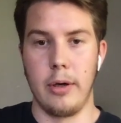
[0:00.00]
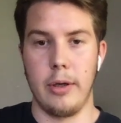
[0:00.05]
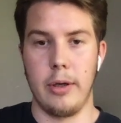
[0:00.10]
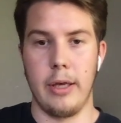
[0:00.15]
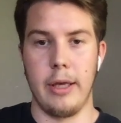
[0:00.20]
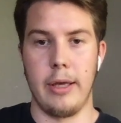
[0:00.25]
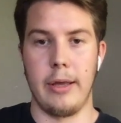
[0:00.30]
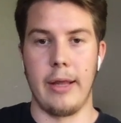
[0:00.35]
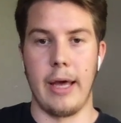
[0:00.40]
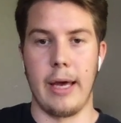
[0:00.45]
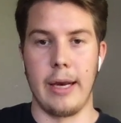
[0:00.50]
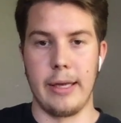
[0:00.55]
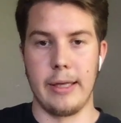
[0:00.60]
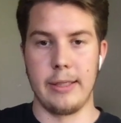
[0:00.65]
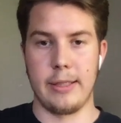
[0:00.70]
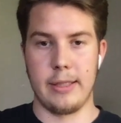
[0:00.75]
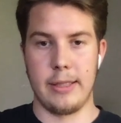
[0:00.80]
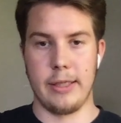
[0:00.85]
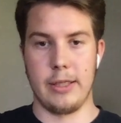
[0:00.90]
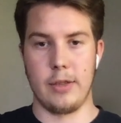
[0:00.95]
in that
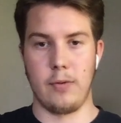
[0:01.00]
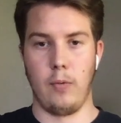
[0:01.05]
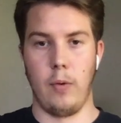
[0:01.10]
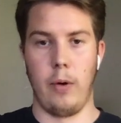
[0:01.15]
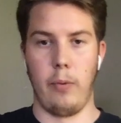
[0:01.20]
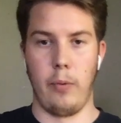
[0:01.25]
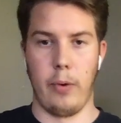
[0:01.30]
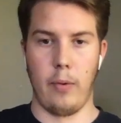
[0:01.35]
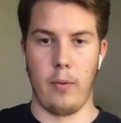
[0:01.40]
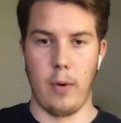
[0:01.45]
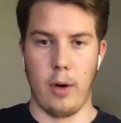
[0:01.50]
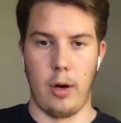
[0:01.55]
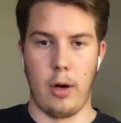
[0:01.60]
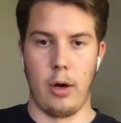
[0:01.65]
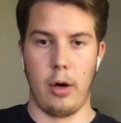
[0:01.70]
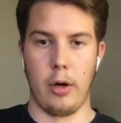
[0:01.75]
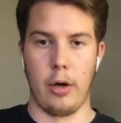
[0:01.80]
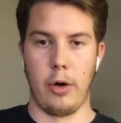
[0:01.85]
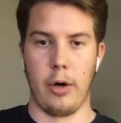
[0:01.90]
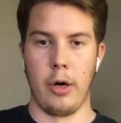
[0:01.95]
instance what went
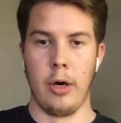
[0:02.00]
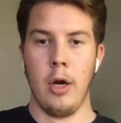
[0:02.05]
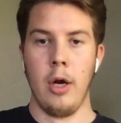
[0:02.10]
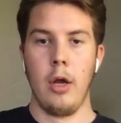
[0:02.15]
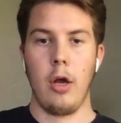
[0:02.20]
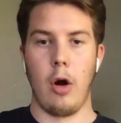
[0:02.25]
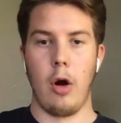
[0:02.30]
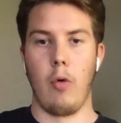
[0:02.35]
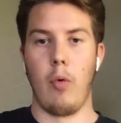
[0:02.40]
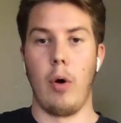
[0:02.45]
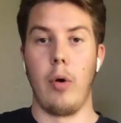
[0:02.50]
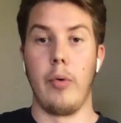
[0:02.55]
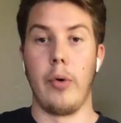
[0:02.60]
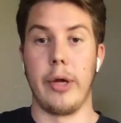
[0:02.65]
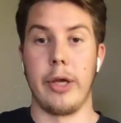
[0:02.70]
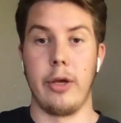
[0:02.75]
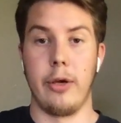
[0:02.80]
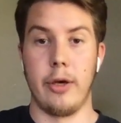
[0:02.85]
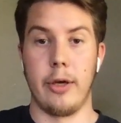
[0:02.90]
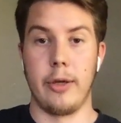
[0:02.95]
wrong or what went
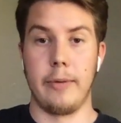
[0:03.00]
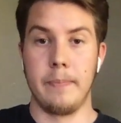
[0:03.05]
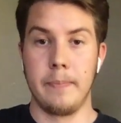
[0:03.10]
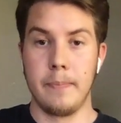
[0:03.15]
good.